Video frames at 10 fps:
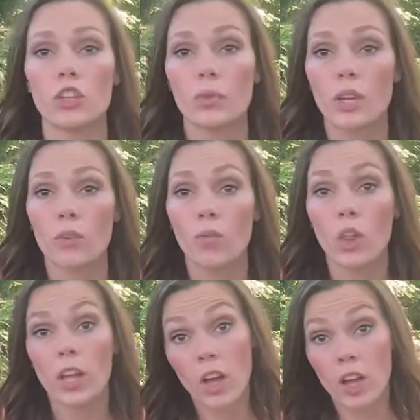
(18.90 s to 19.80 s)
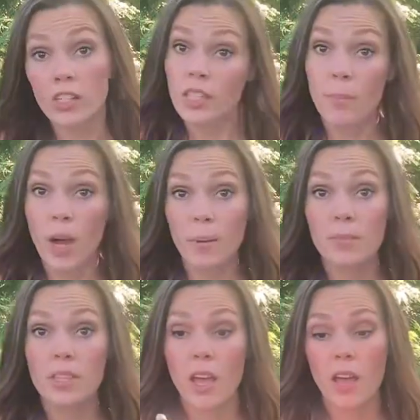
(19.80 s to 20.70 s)
you can roll it onto the
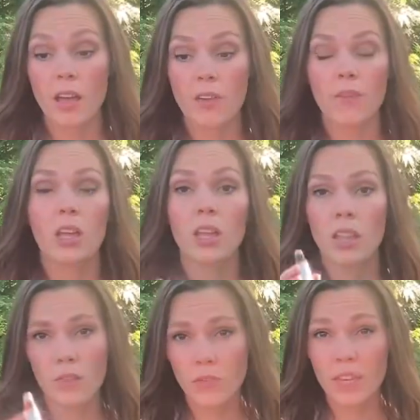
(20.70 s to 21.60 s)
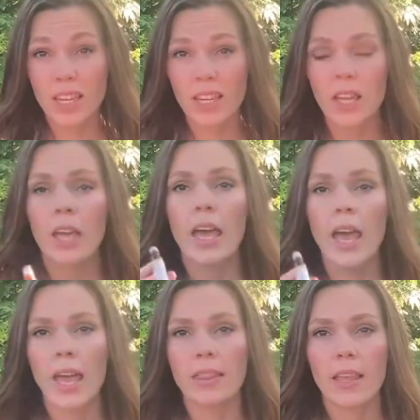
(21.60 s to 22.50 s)
bottoms of feet.
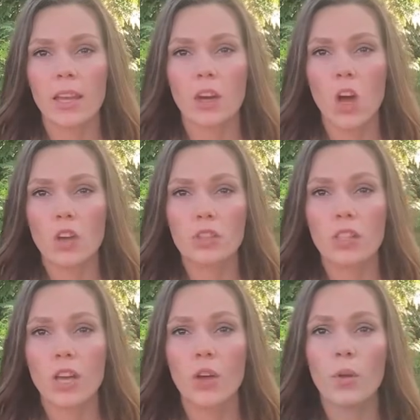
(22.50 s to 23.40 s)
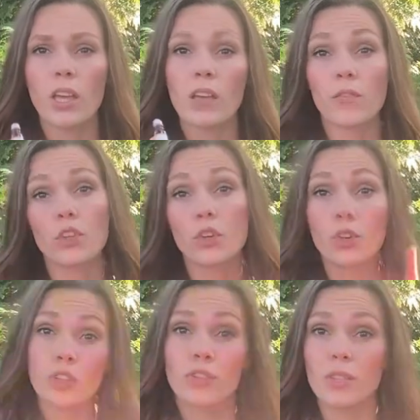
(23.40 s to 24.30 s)
And then also, if
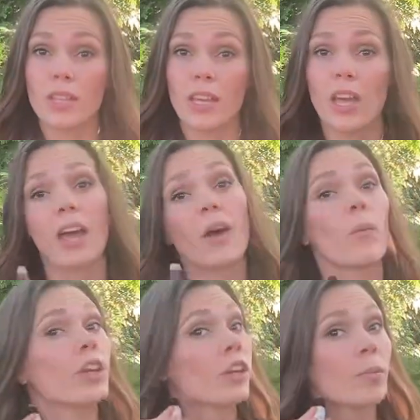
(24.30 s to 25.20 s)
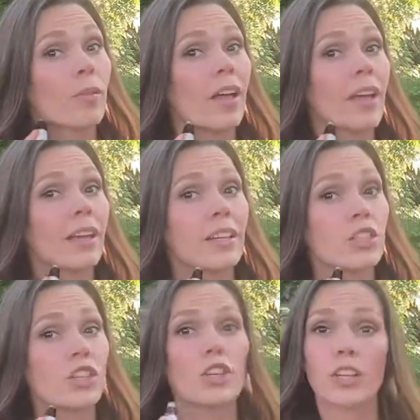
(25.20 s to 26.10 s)
you're using it when you're applying it
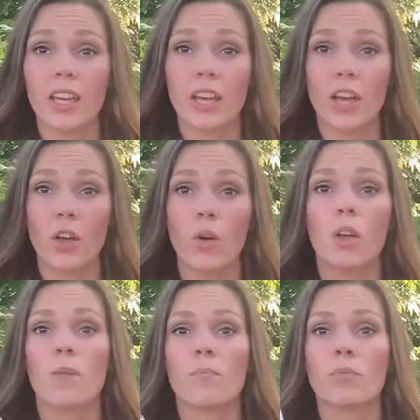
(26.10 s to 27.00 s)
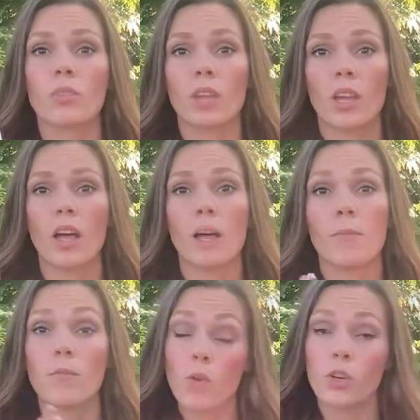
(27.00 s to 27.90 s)
to your kiddo,
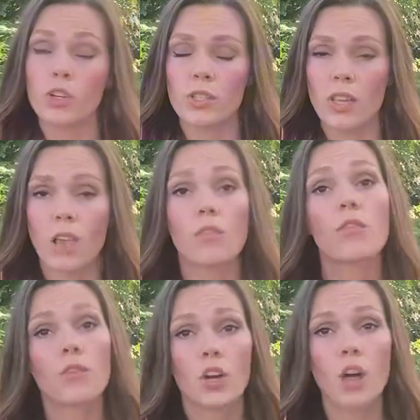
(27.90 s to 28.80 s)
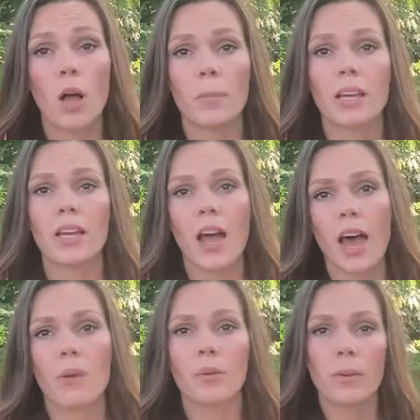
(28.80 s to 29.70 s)
for yourself for calming,
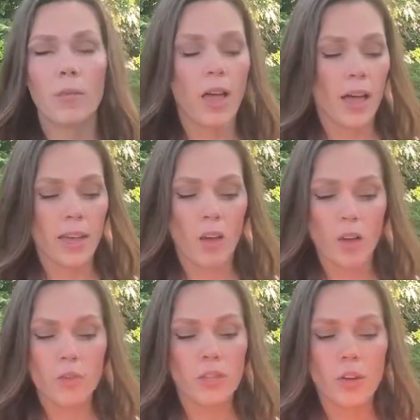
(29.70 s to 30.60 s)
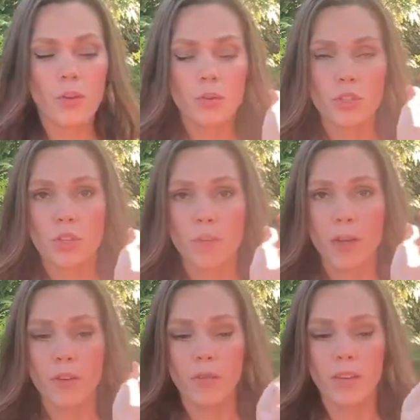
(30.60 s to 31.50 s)
I would apply it also to
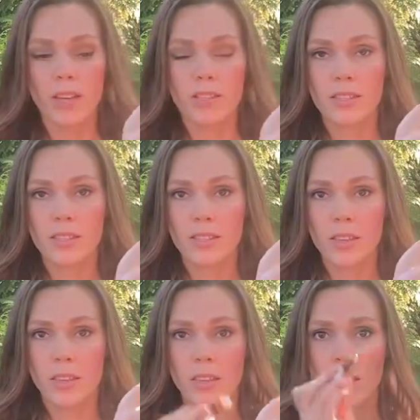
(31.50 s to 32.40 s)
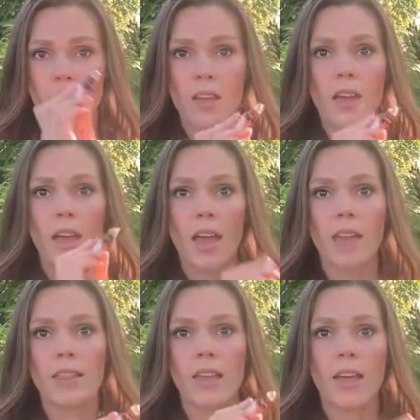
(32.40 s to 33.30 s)
my wrists,
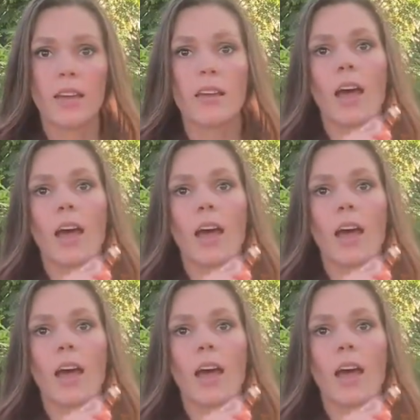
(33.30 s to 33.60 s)
and then